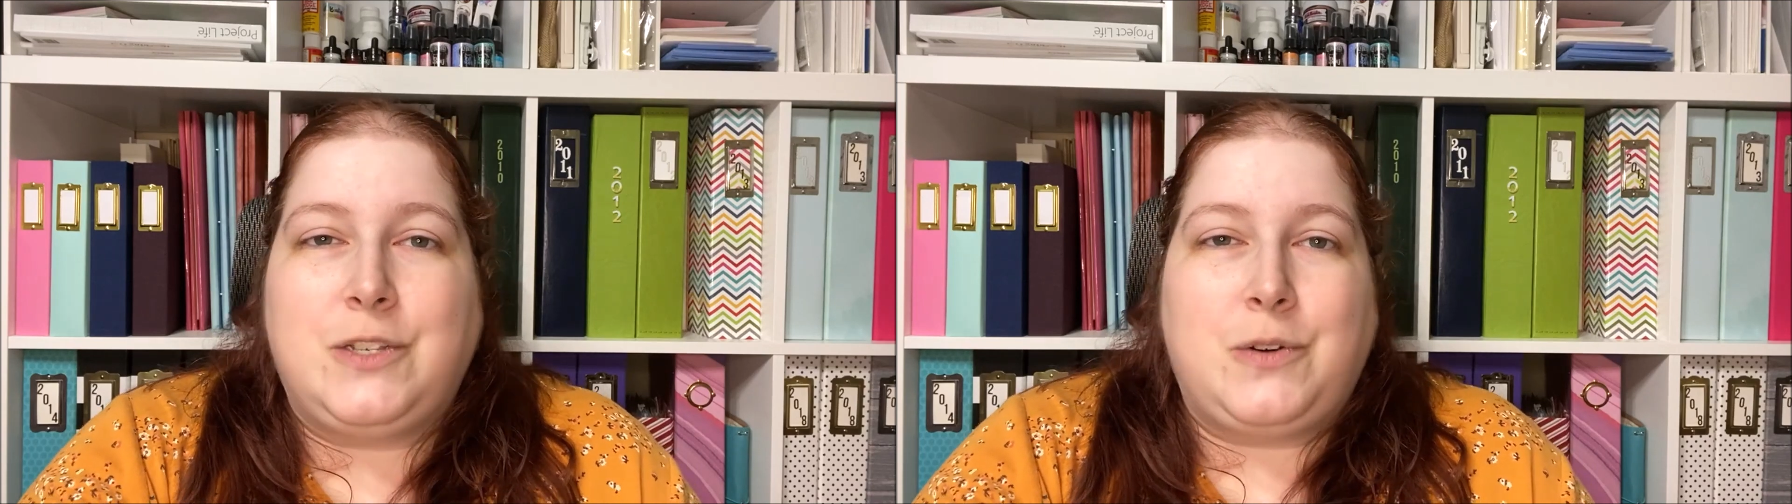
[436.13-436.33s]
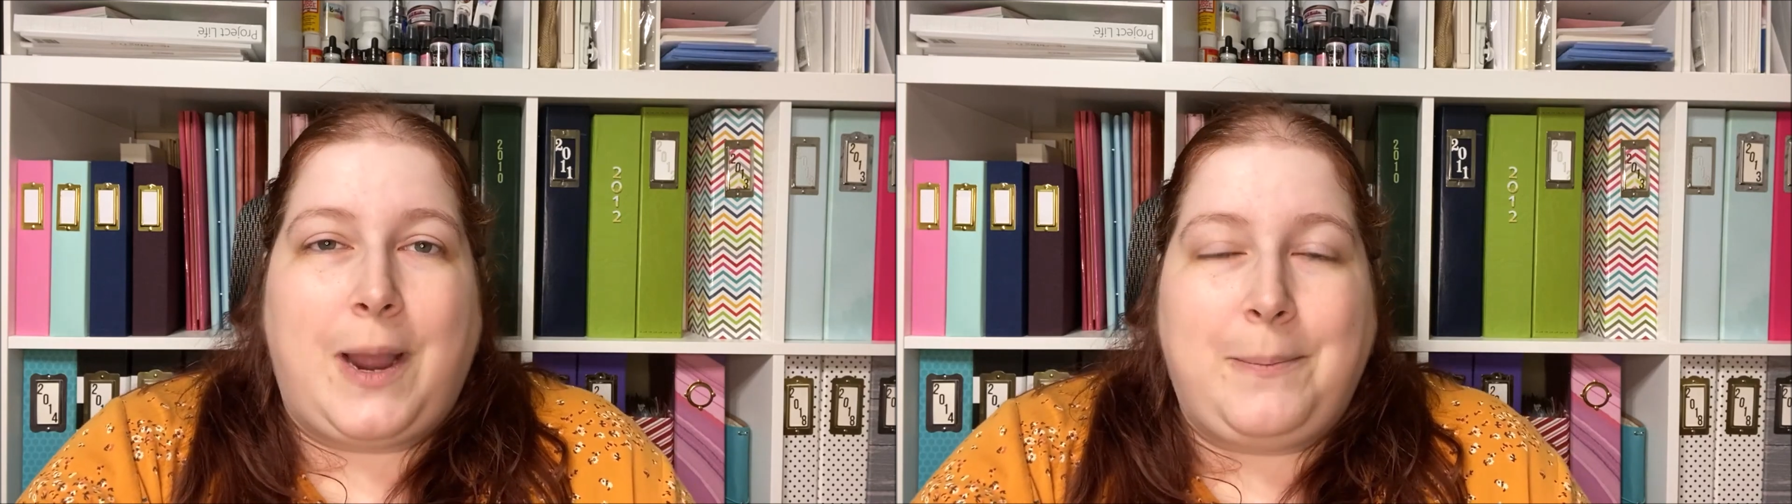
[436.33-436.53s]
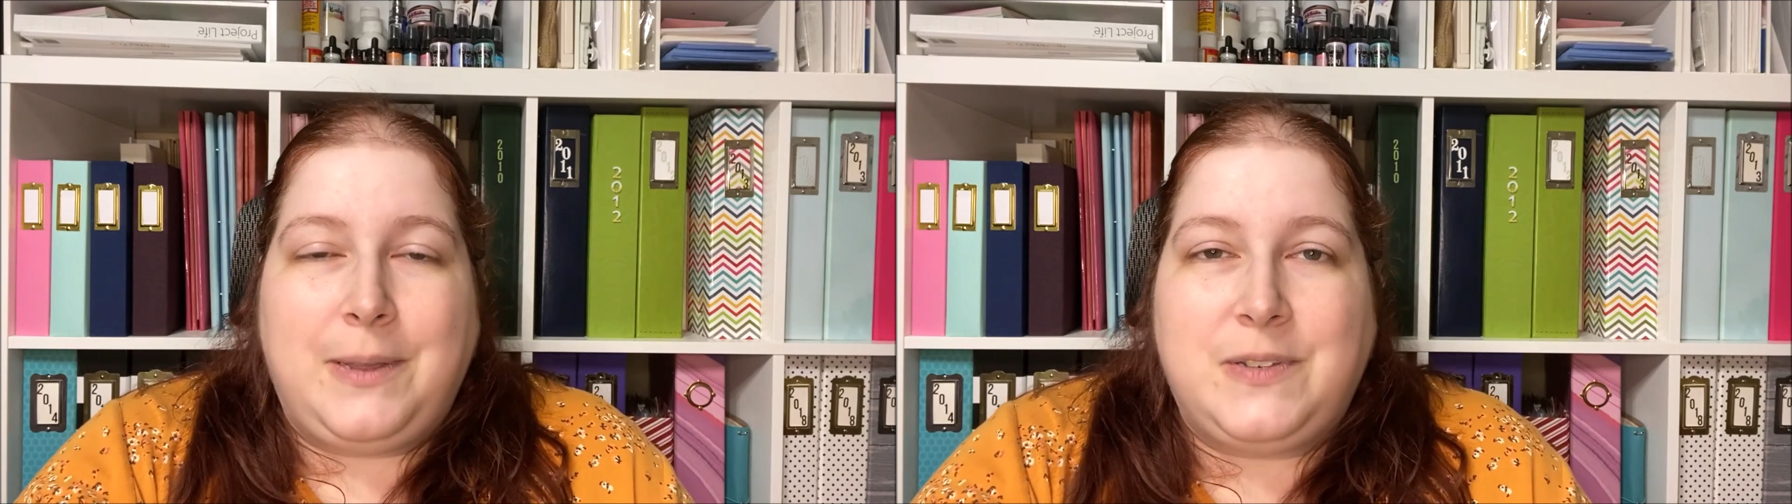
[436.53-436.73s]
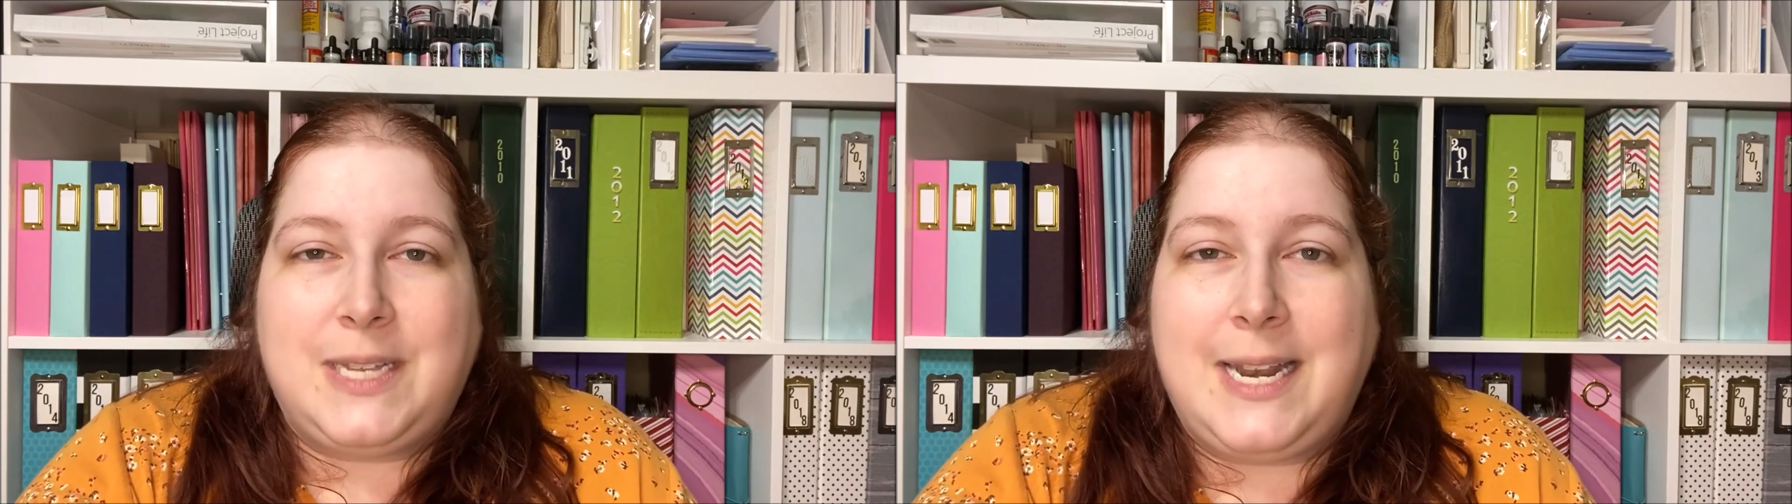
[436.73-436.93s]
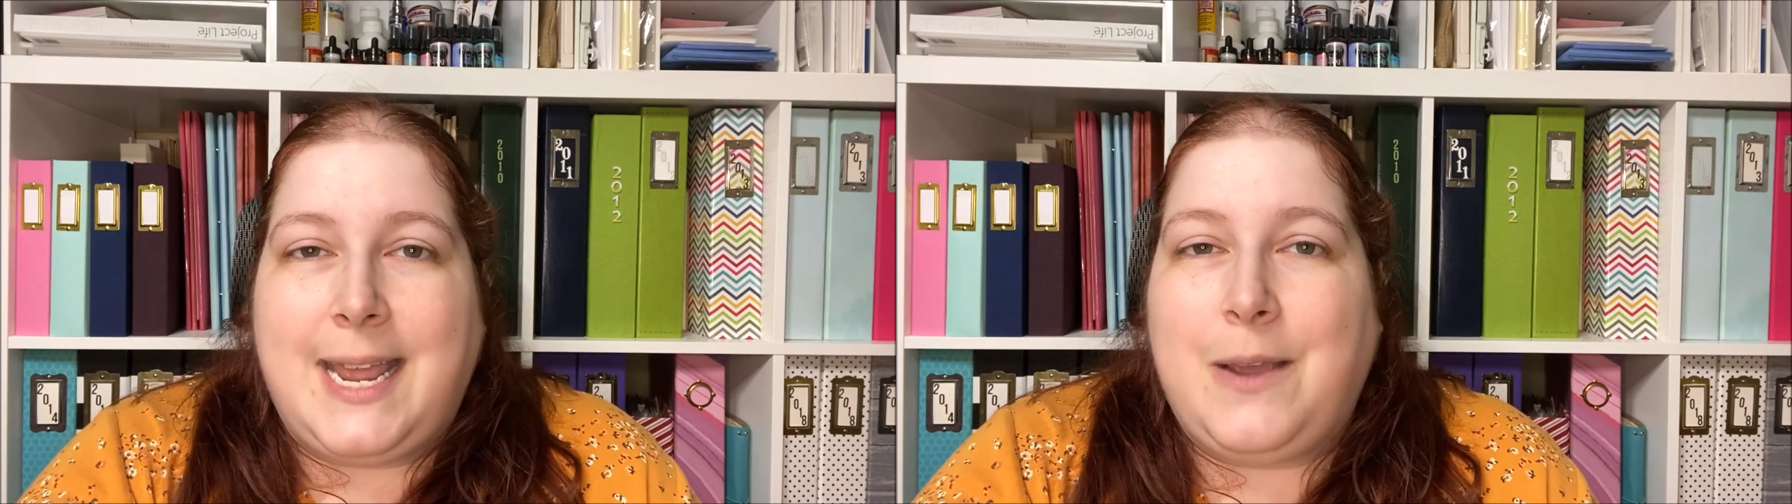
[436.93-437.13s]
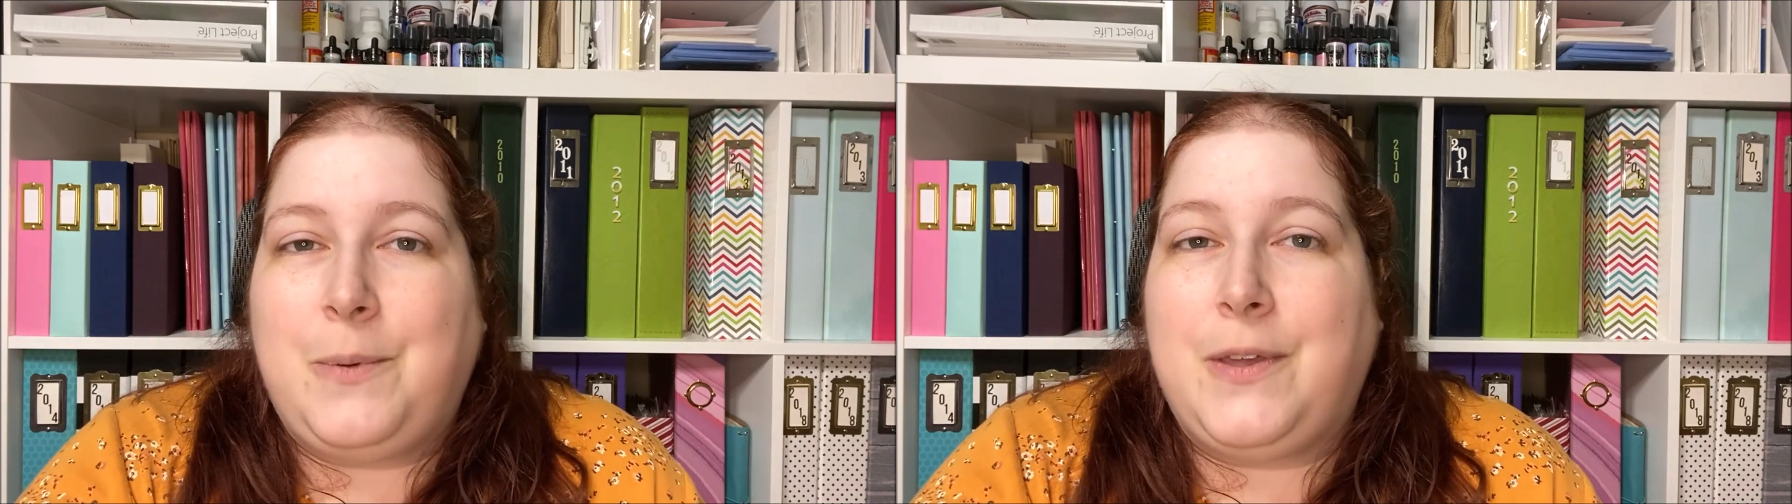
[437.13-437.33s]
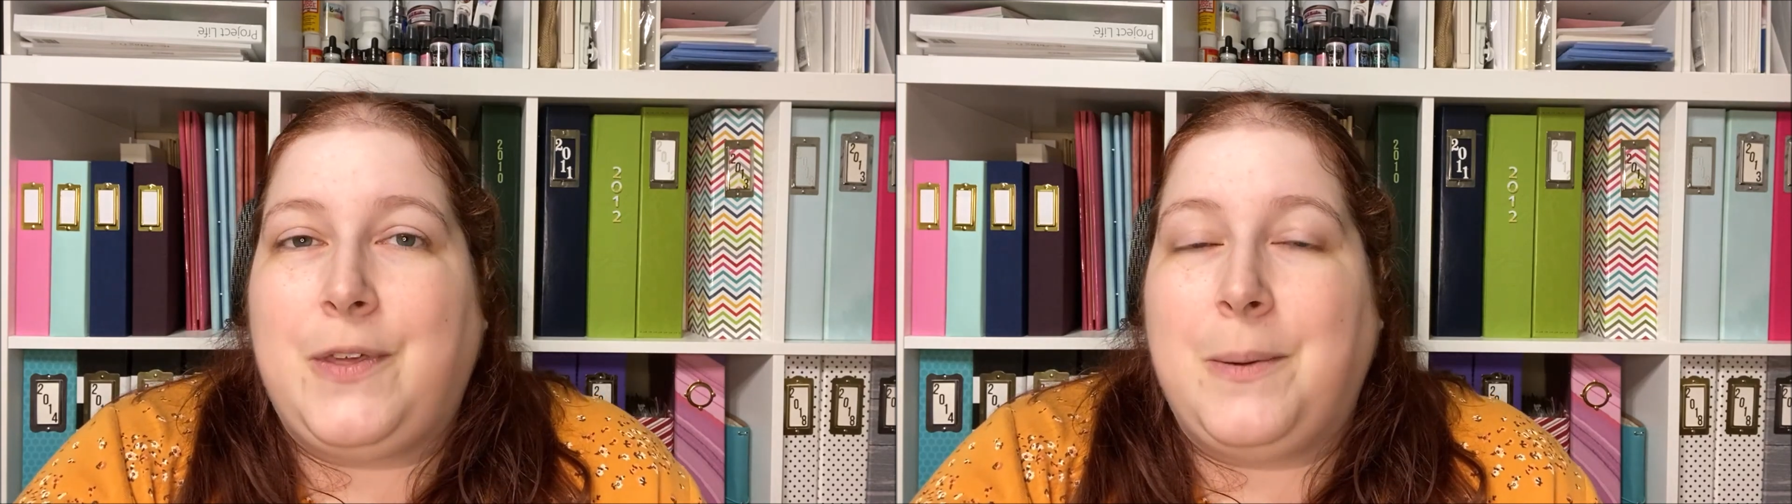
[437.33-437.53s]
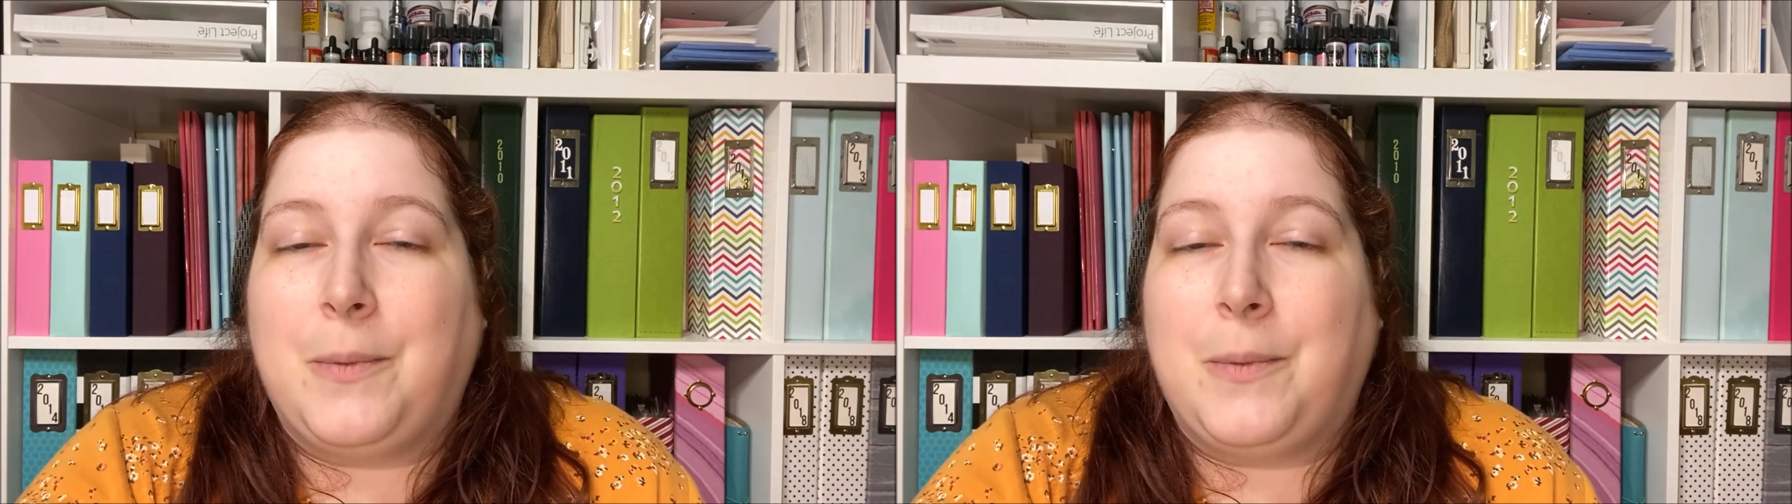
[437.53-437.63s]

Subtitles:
Scrap Lift Sunday with